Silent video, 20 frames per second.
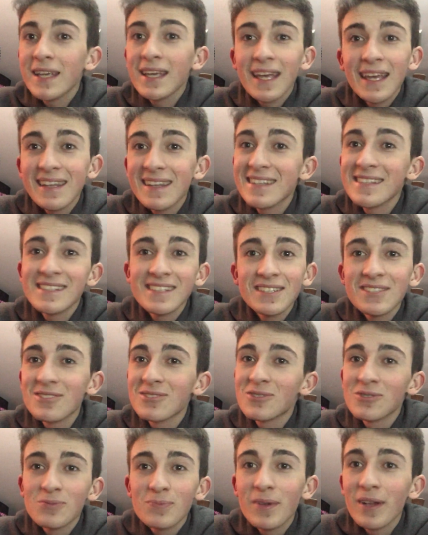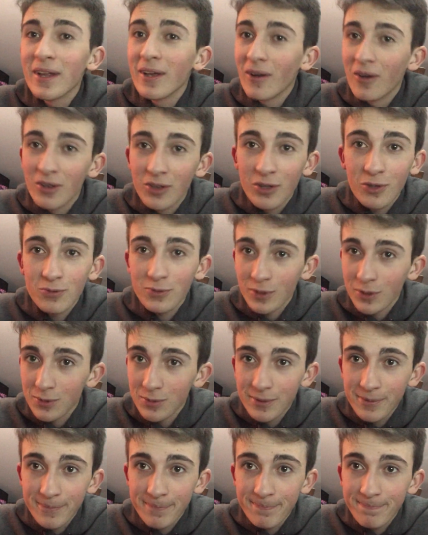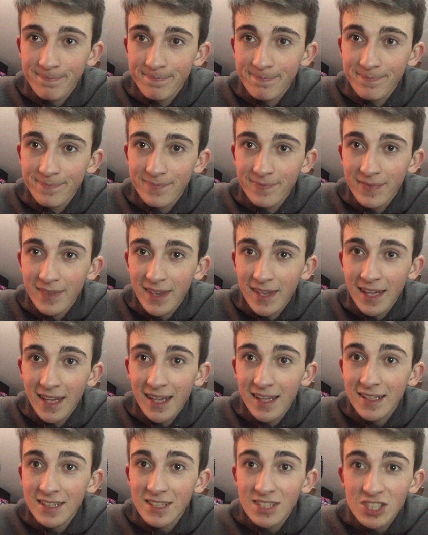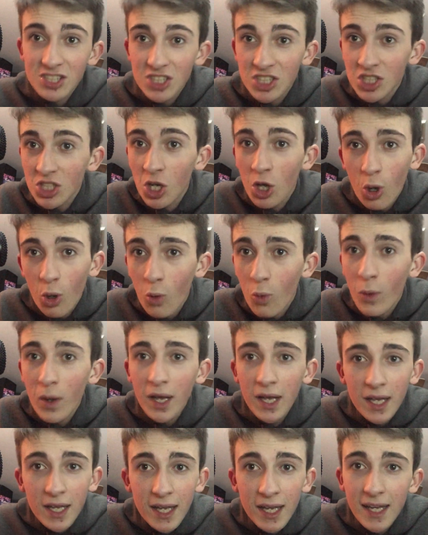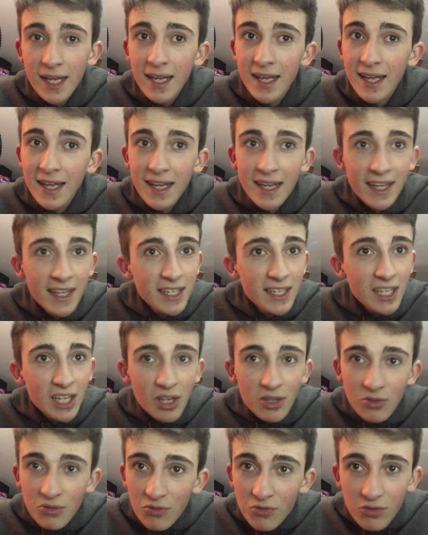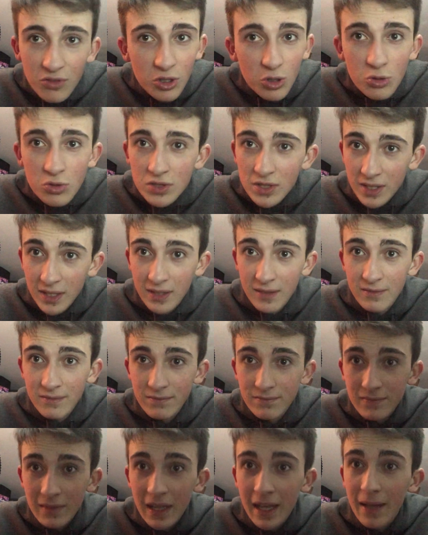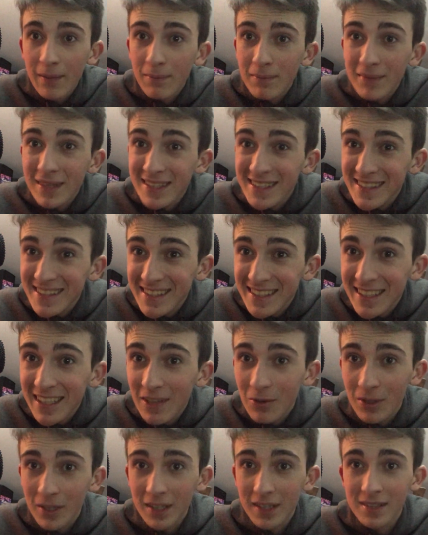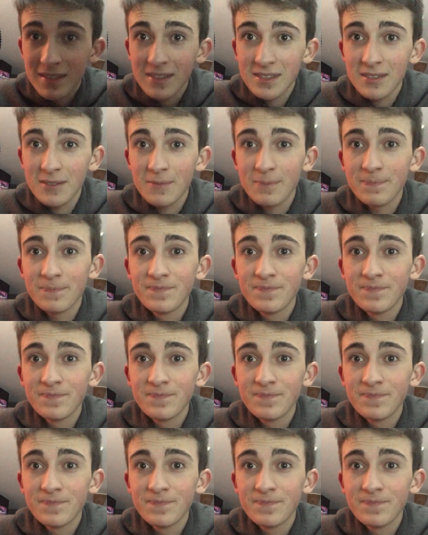can't the Sixers play on the road? It's so confusing and mysterious.